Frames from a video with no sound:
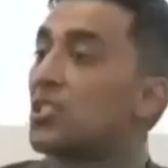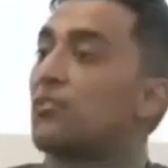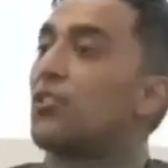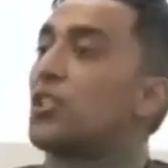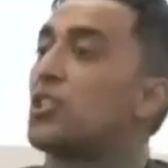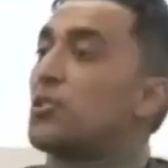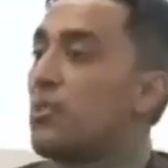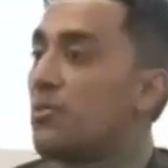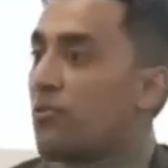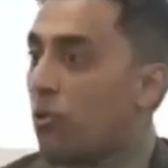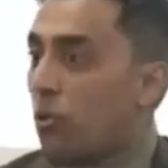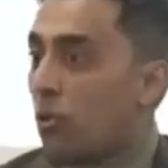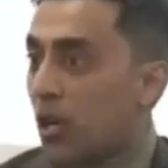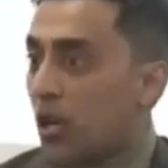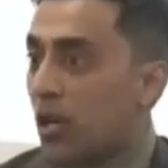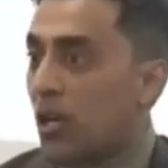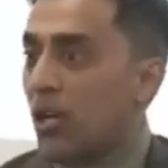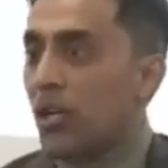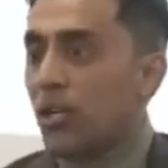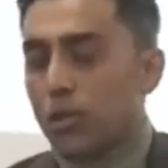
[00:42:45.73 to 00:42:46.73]
is the verse before.
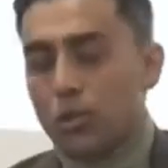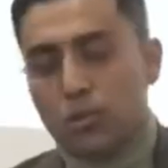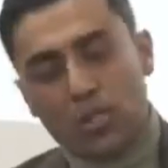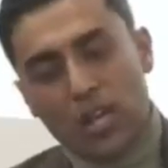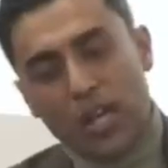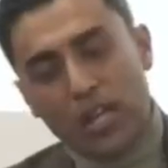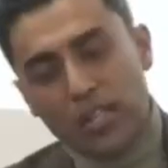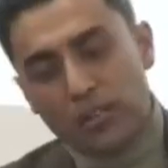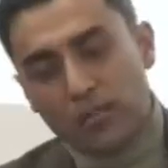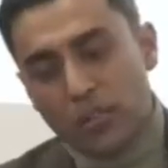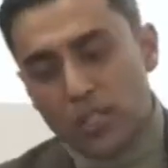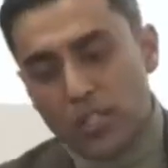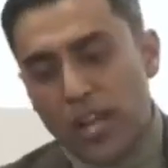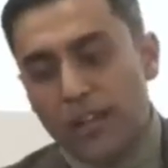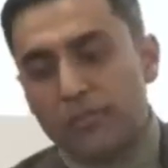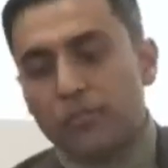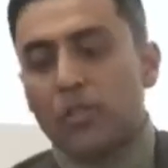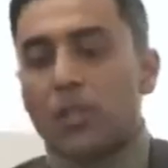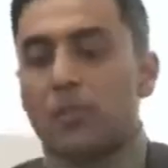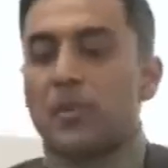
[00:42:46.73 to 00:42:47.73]
You cited the verse
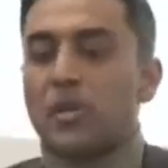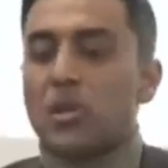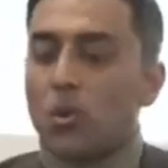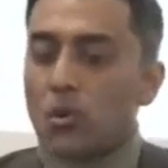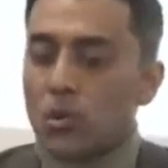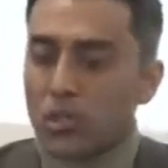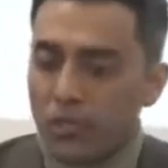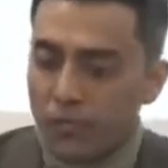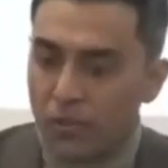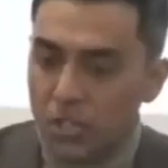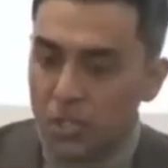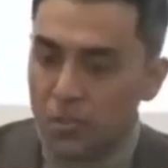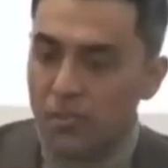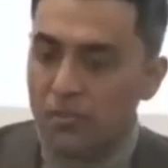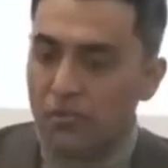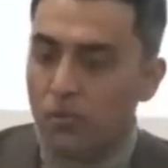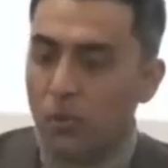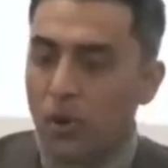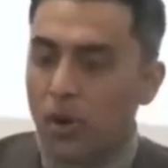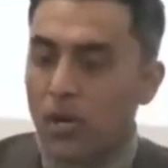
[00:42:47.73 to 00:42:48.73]
after. Let me quote the verse
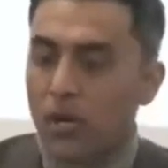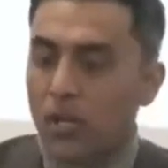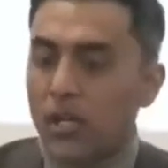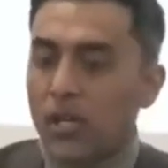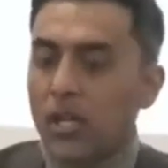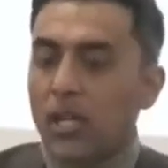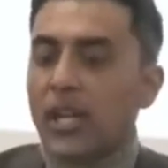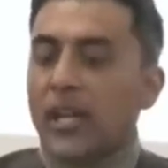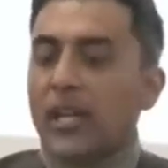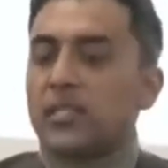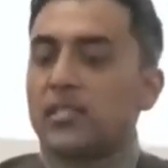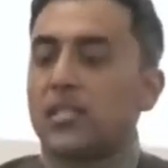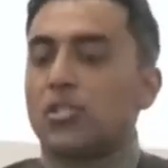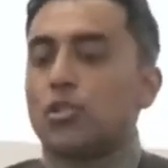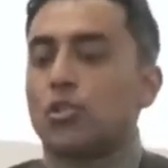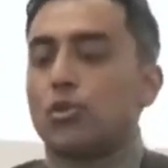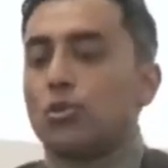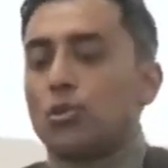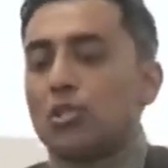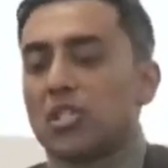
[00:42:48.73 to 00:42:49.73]
before. It
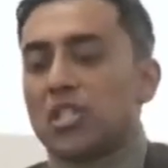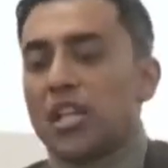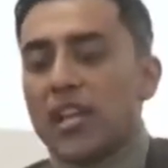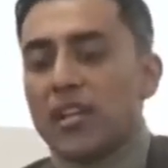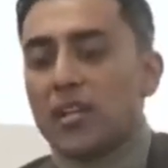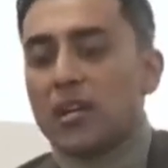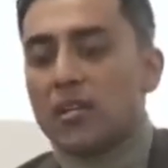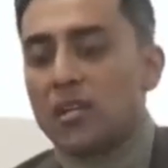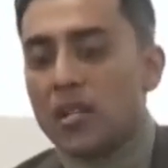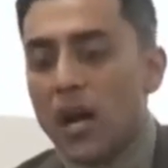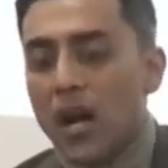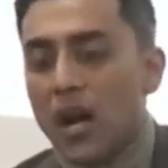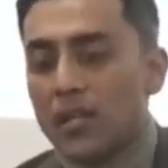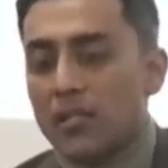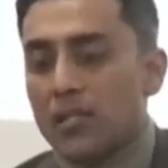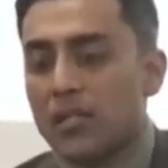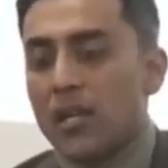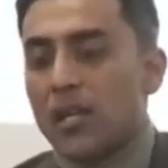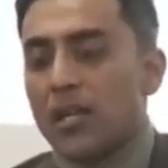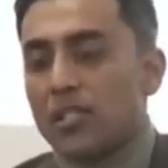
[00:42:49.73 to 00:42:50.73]
says, You stand on
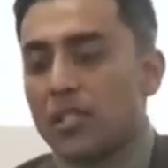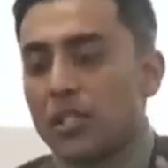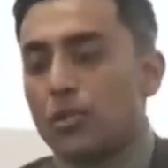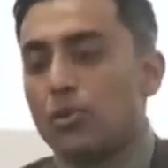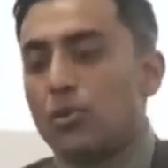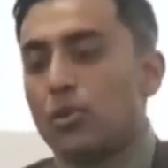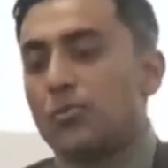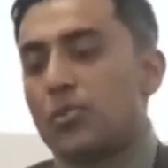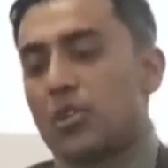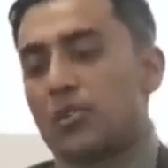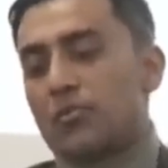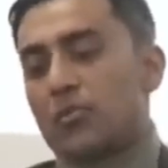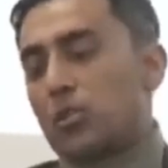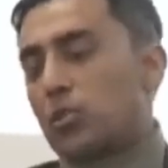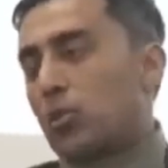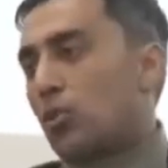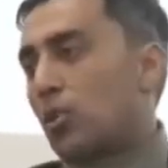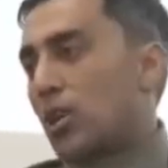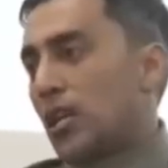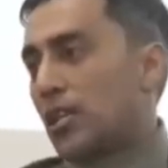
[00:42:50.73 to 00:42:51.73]
not till you observe the
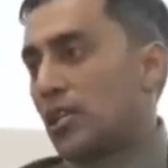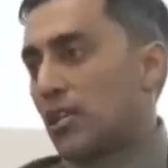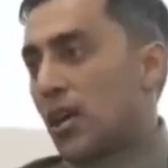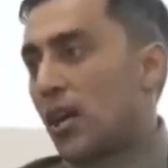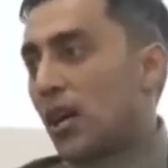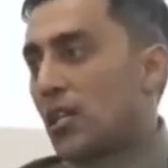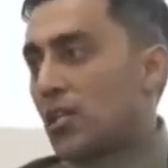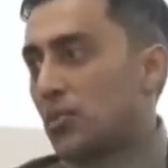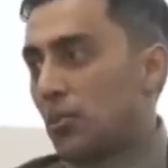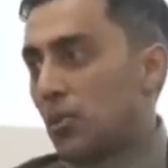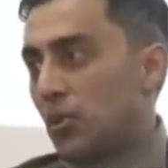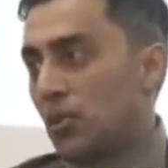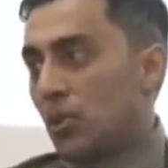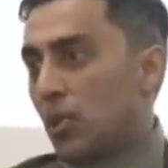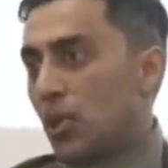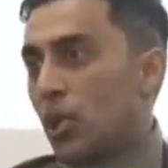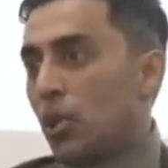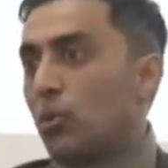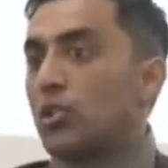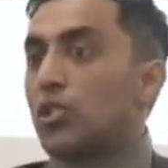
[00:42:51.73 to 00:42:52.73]
Torah and the gospel,
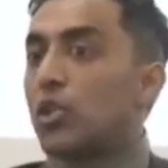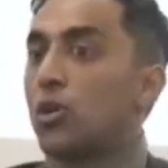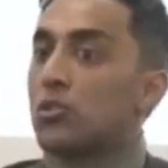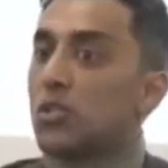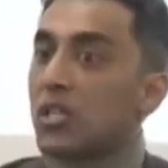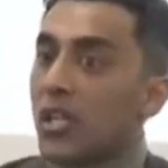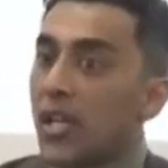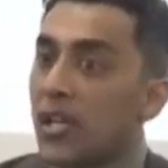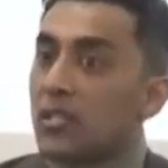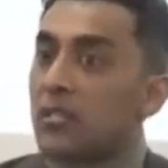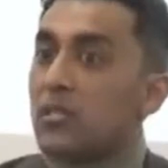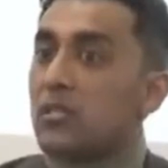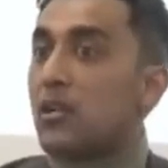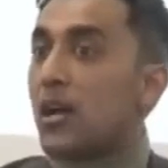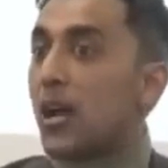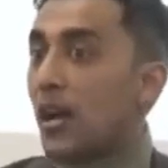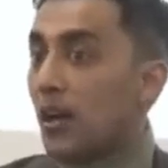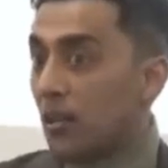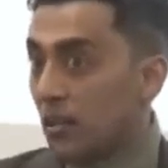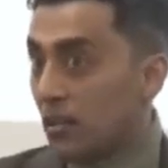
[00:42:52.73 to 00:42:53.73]
which goes against
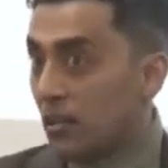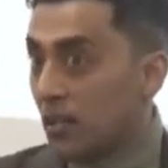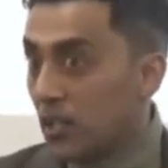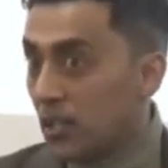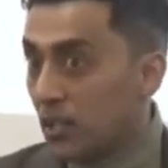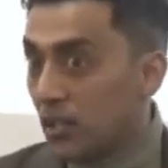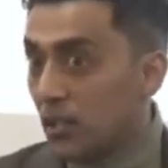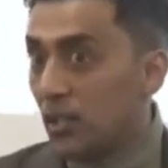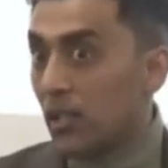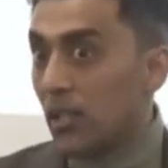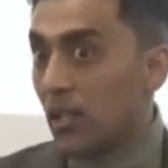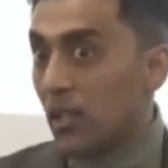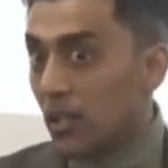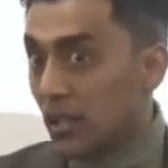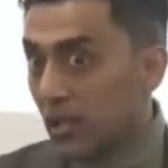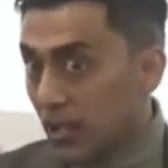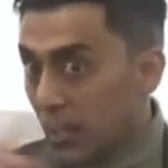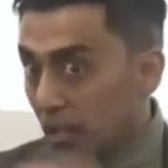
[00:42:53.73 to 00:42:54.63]
the uh, uh